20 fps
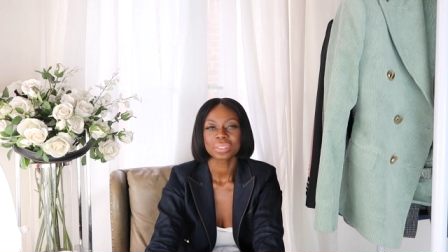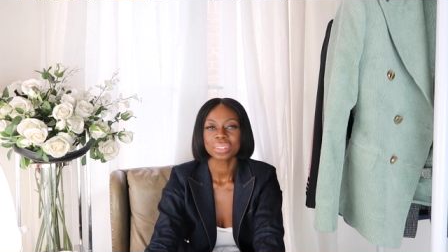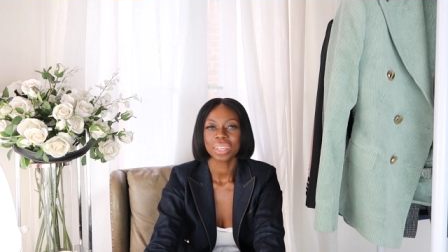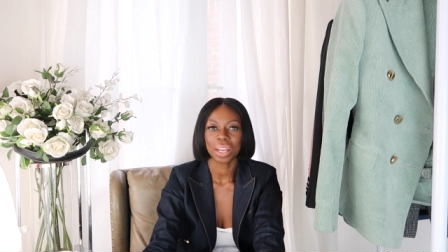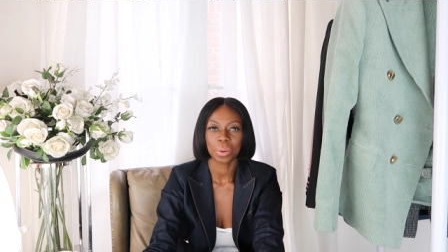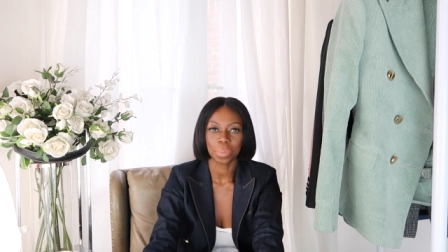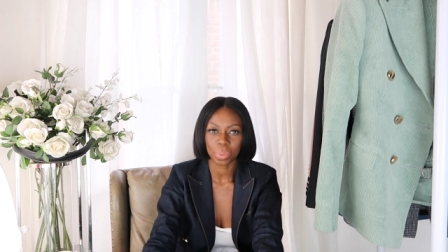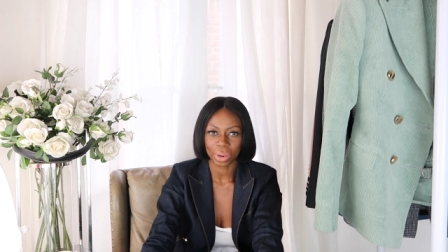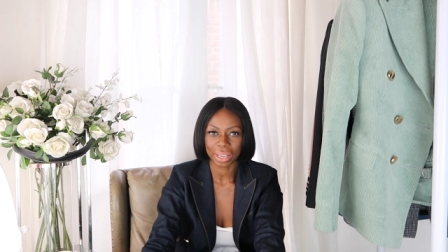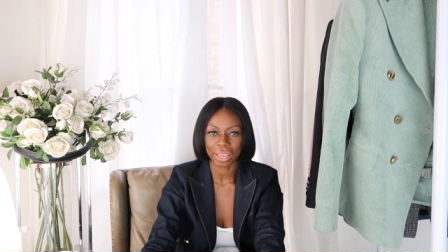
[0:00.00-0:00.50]

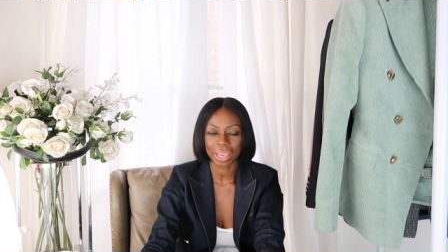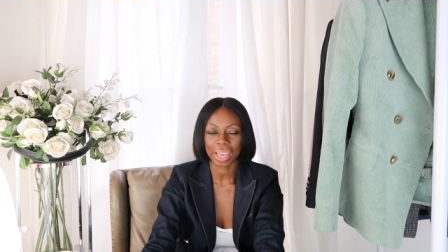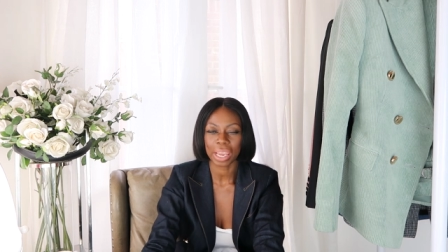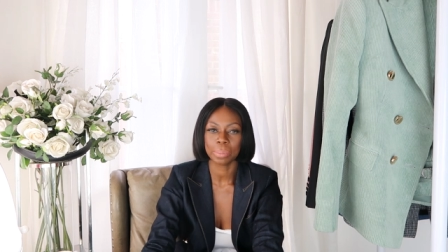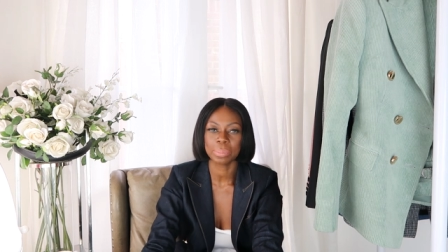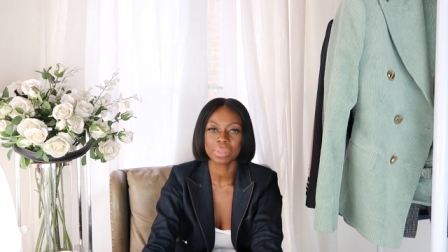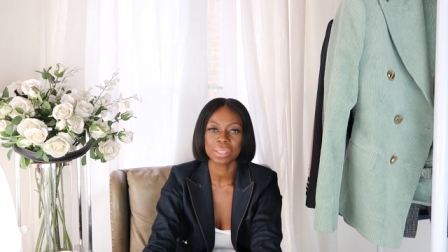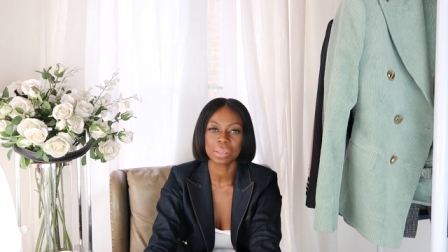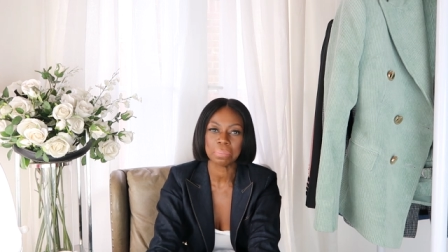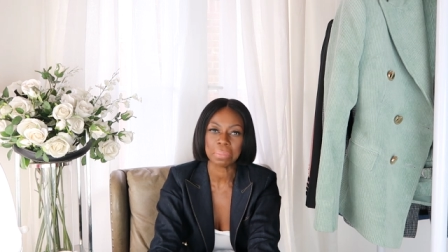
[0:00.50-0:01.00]
And when it
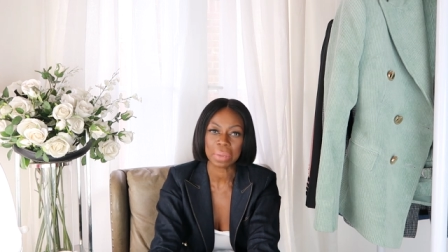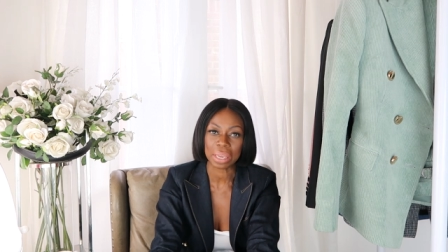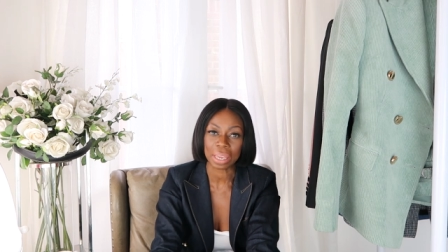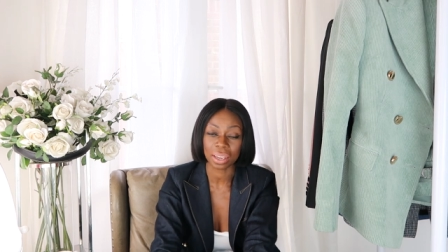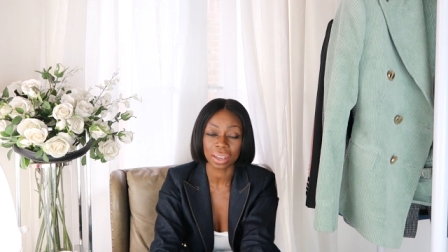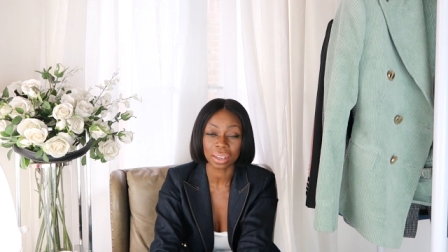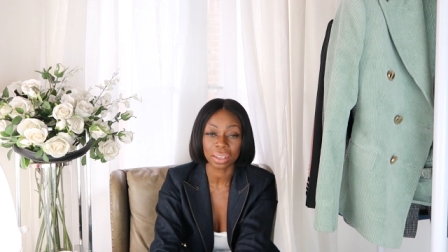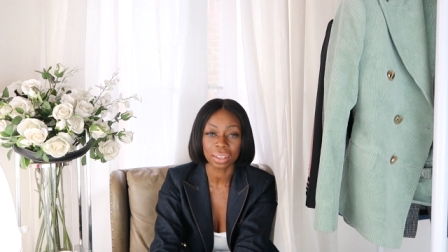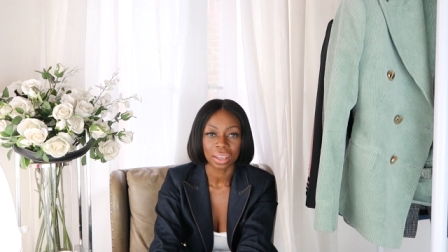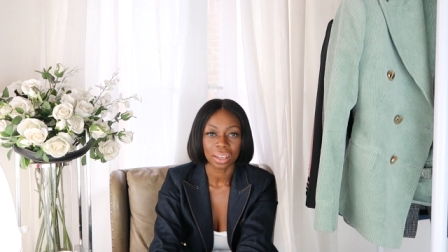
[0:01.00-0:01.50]
came to
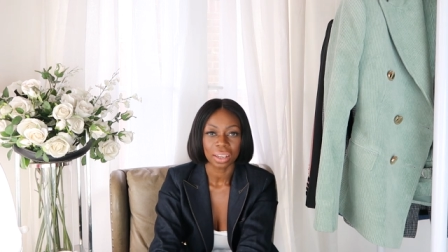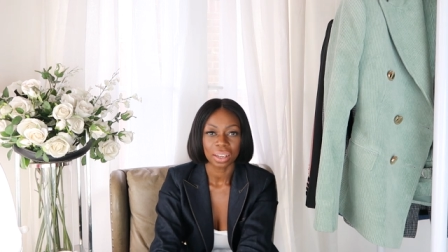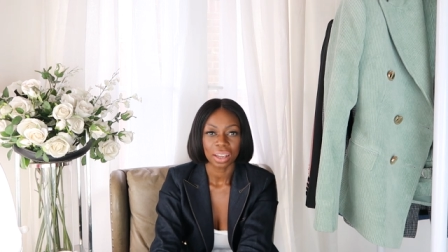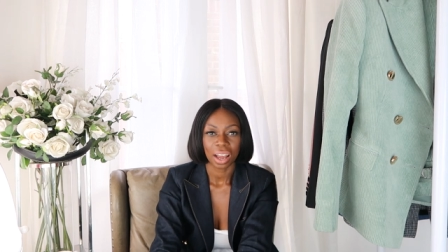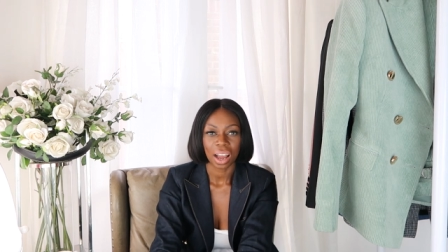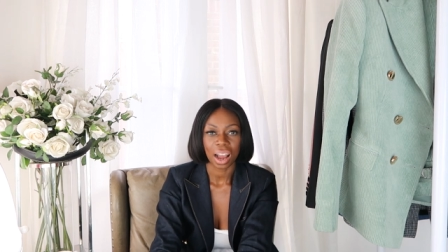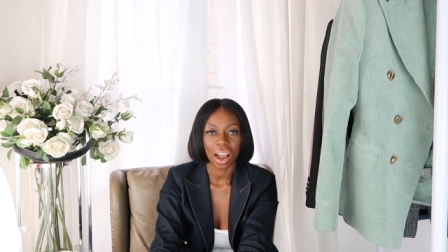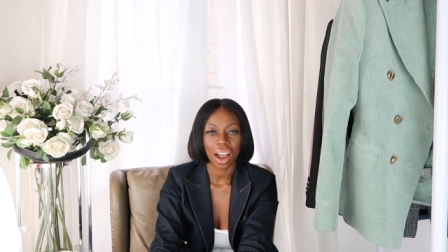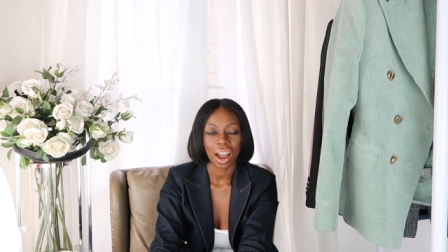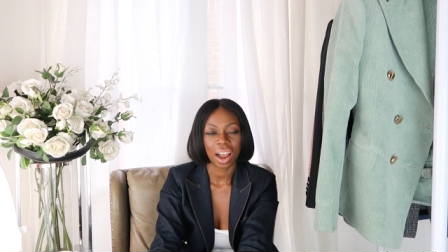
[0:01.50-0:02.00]
me,
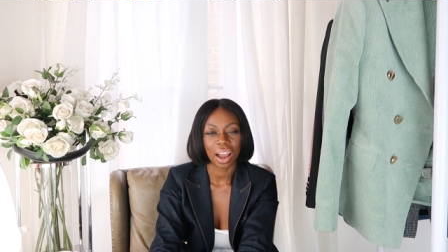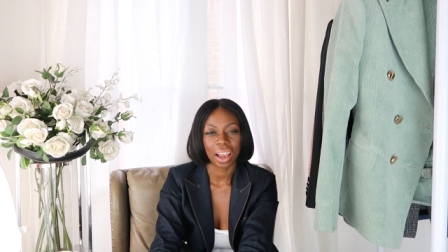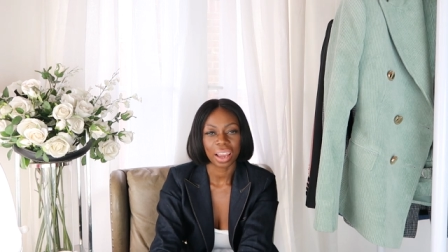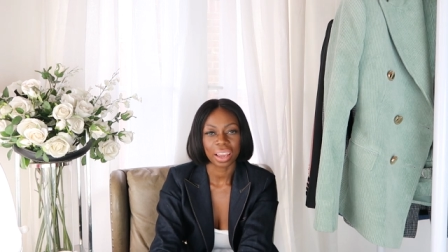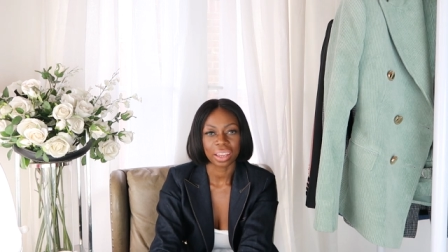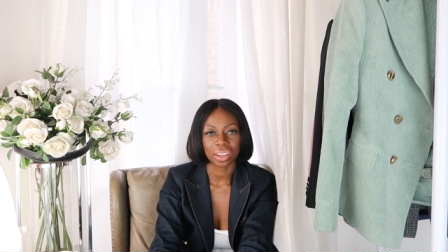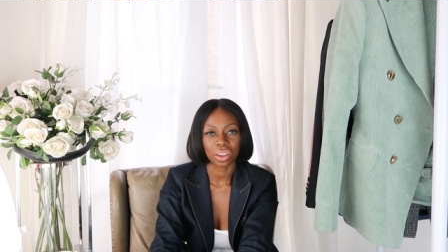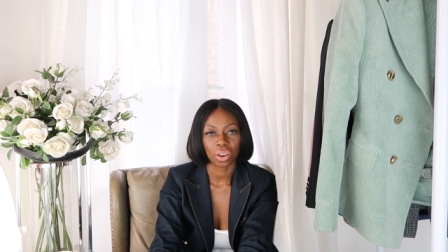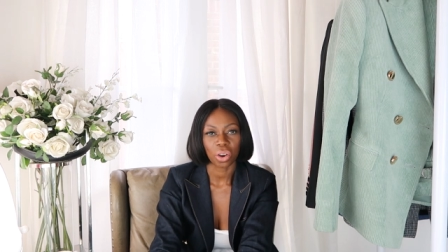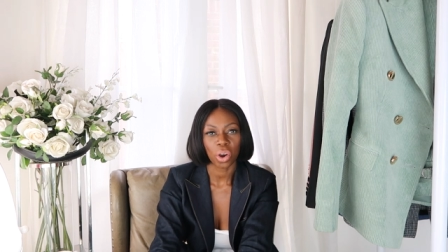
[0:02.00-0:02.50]

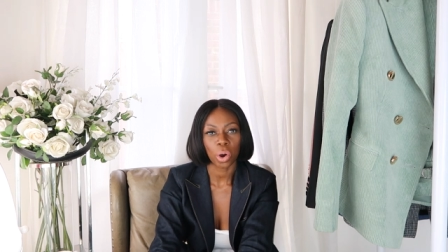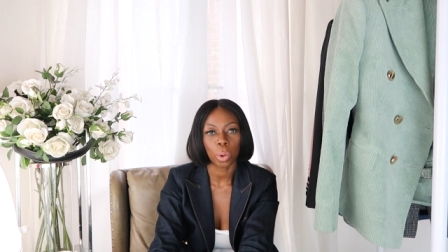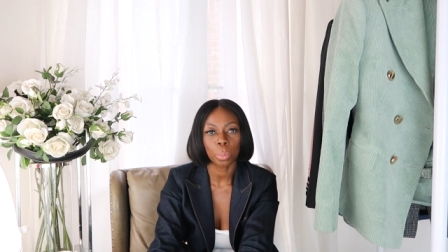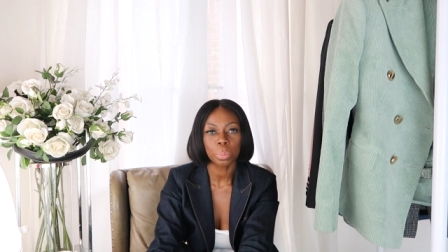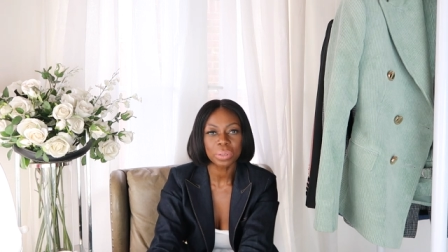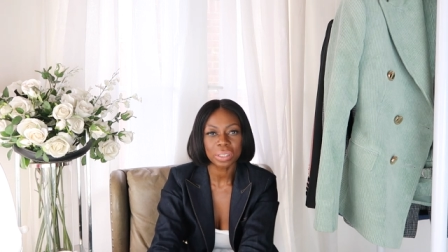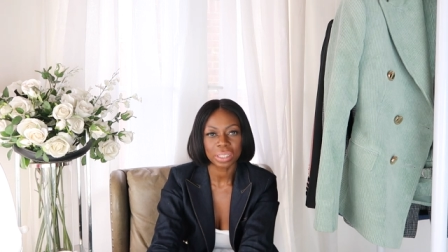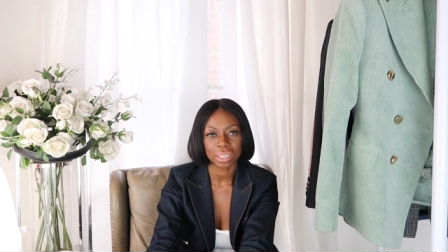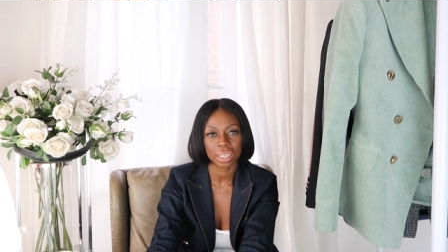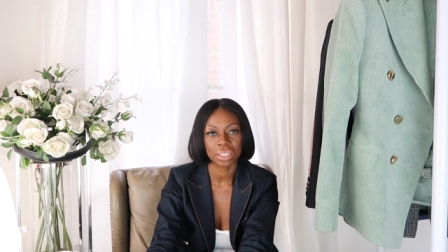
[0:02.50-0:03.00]
I
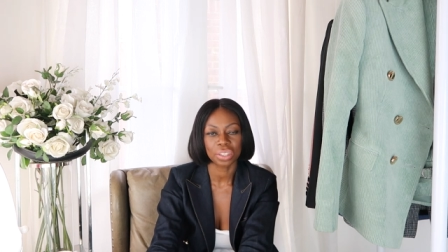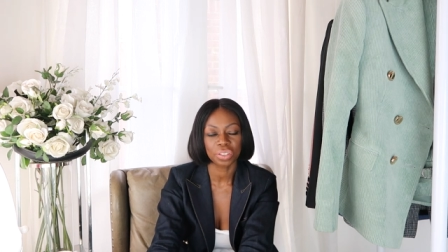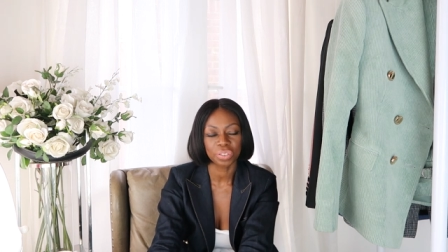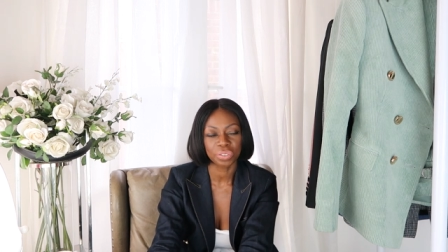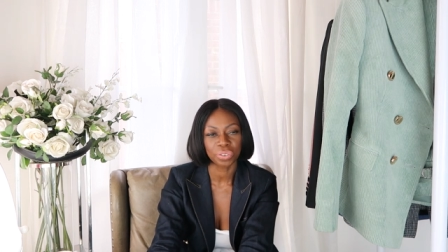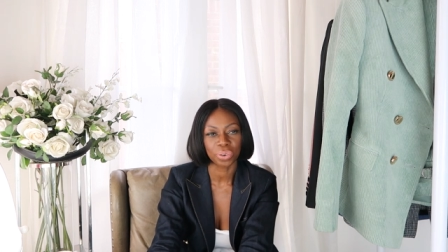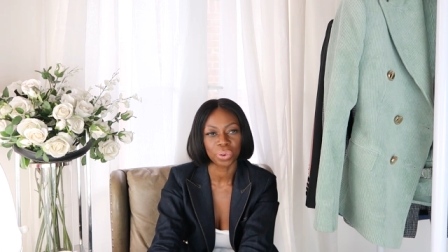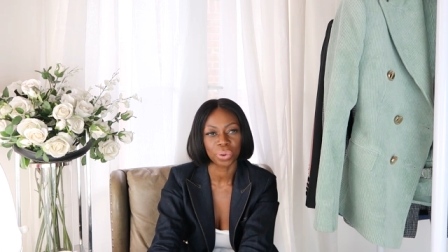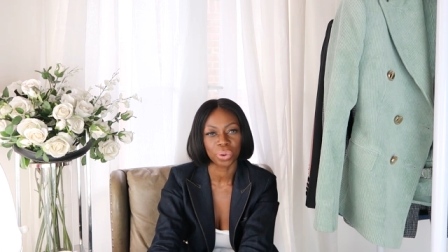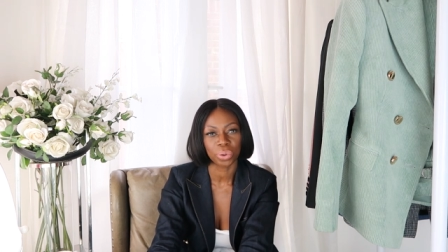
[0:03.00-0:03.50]
opted
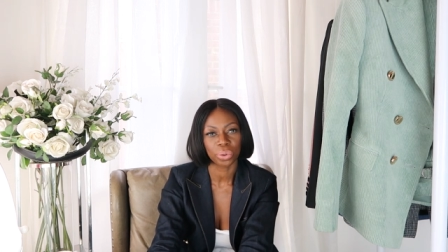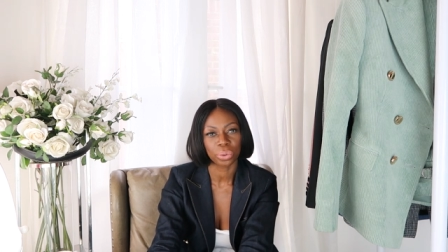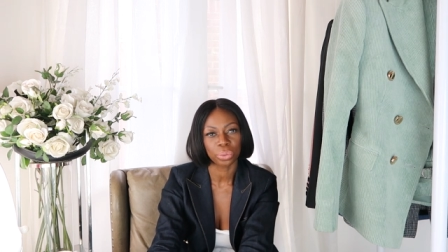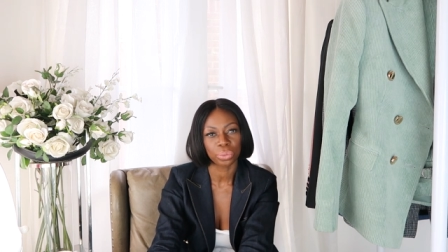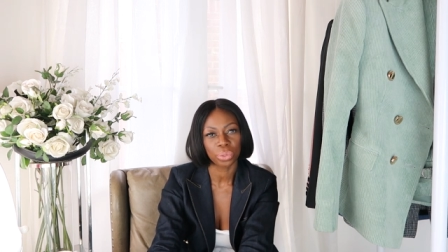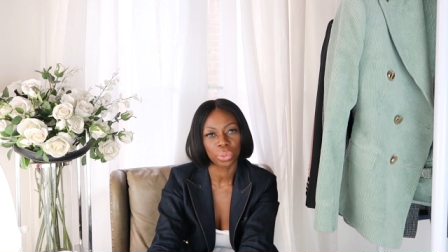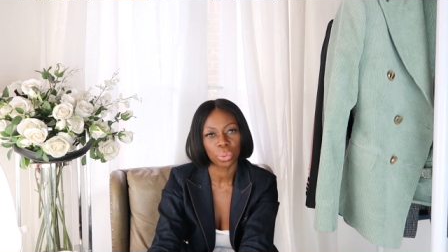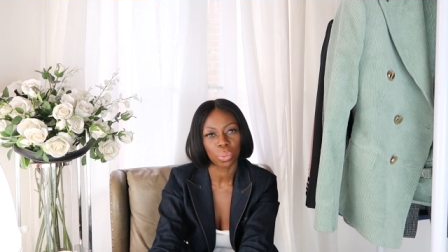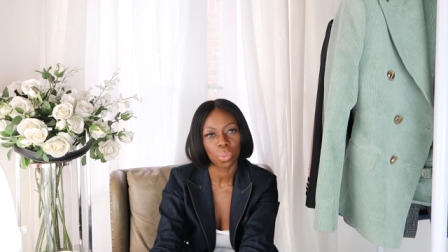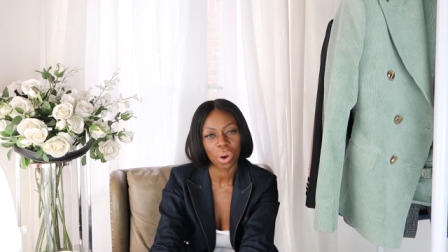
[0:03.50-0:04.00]
for
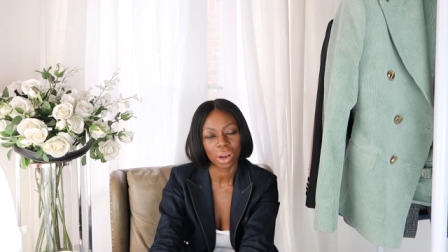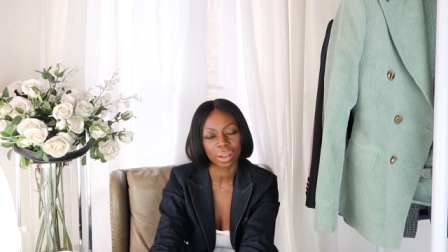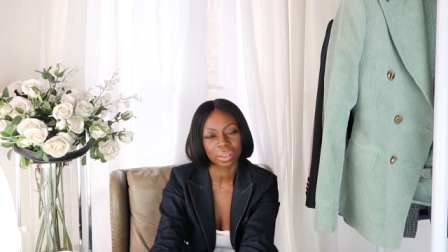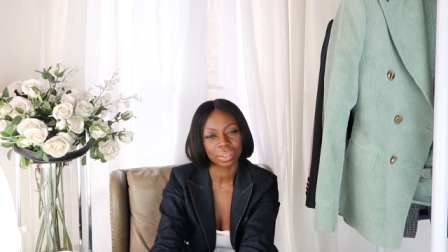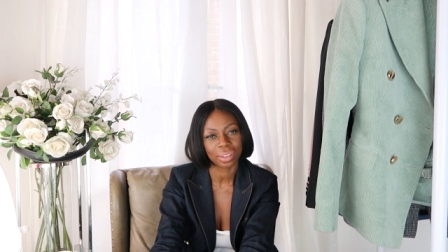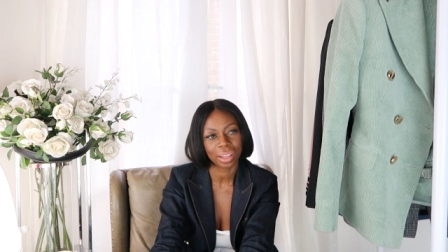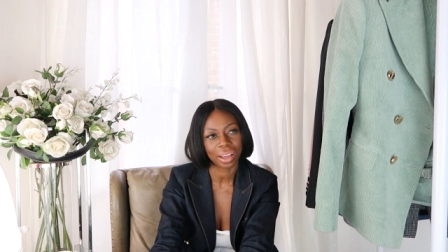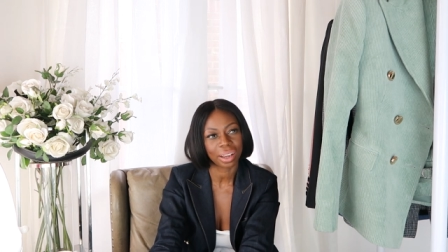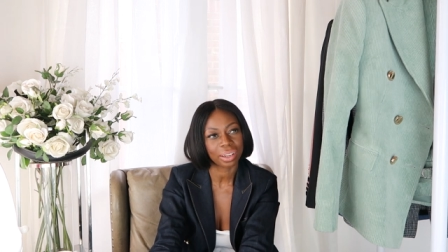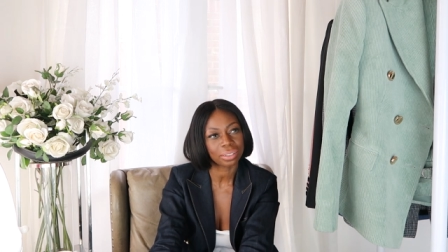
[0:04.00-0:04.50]
the
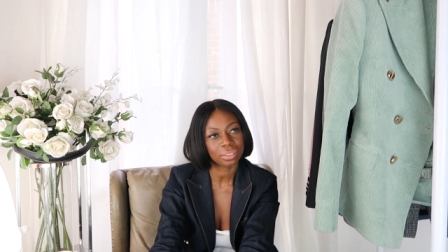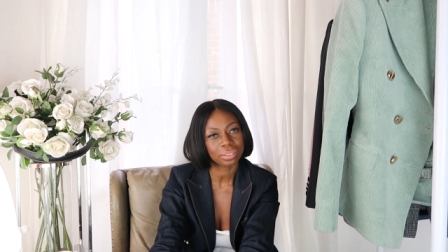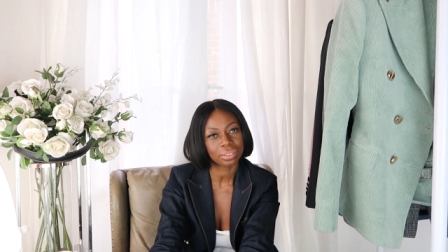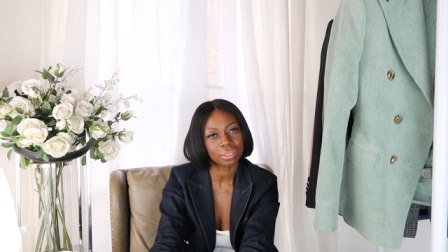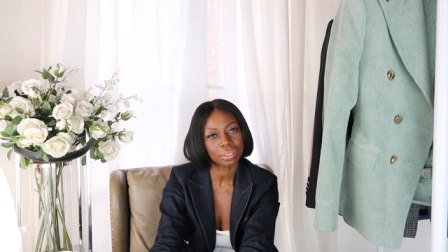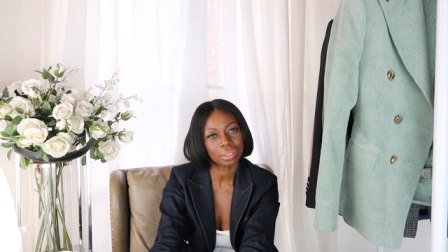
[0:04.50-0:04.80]
one that